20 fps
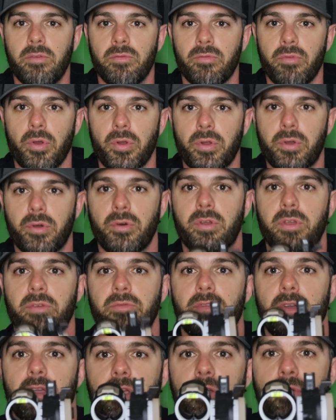vertical
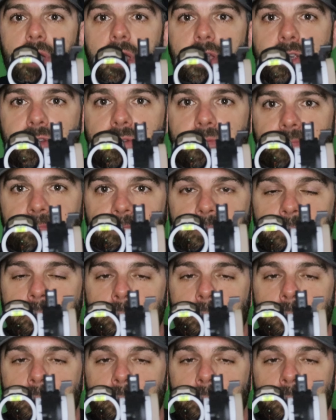configuration.